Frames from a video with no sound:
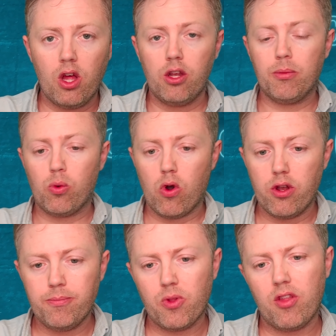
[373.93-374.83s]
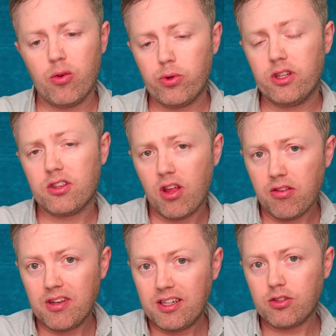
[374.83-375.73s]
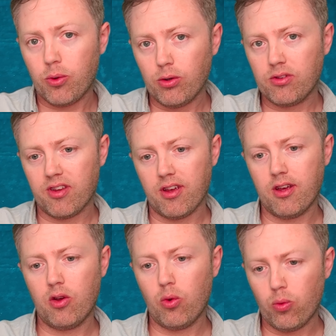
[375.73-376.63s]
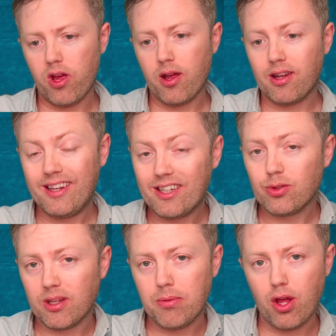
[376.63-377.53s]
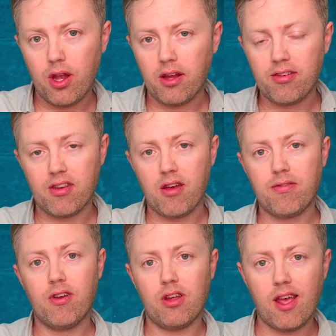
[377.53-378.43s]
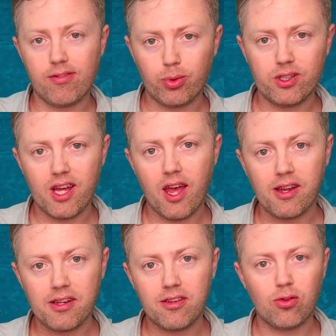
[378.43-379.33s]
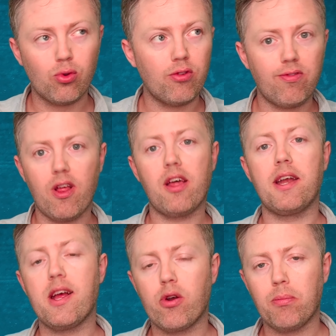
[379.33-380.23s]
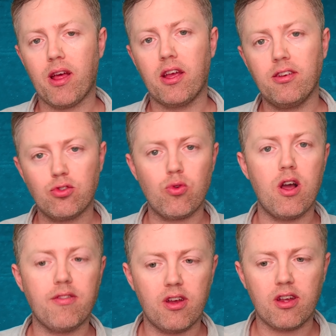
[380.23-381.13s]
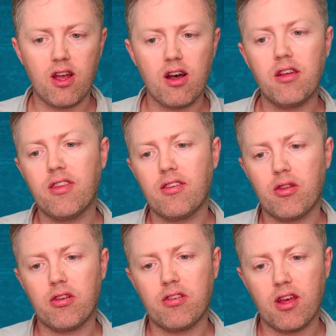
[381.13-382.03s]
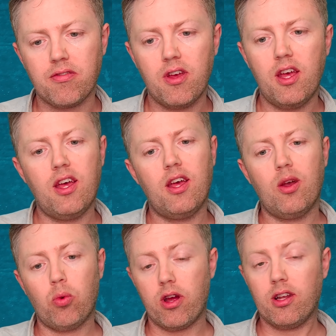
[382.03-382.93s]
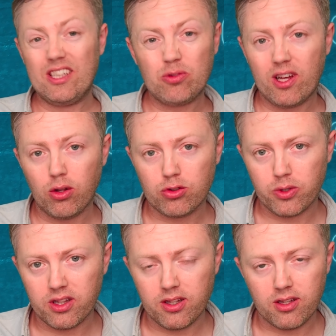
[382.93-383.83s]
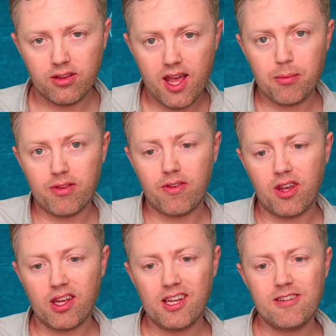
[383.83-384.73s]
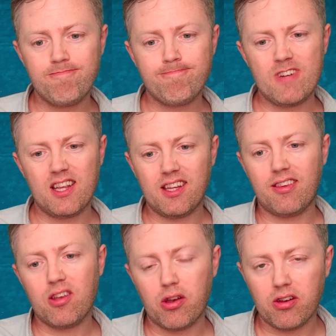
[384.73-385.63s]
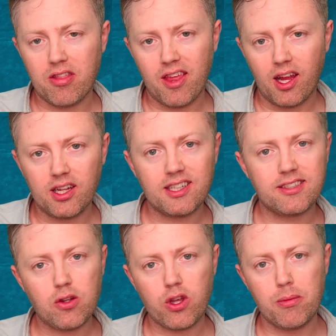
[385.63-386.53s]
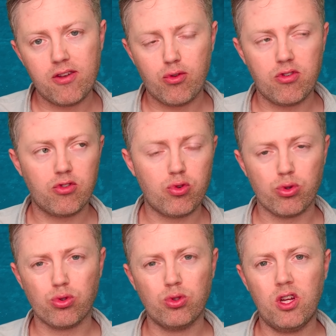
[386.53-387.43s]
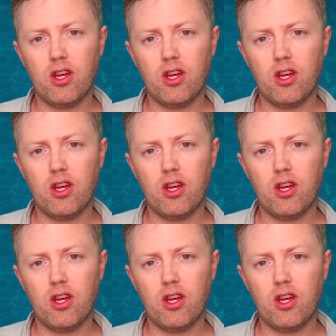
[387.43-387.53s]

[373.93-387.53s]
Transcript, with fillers: number one the world does need to alter we're literally burning stuff every day to fly in an aeroplane drive our cars that sort of stuff we're literally altering the, the atmosphere this is not a good thing it's documented and true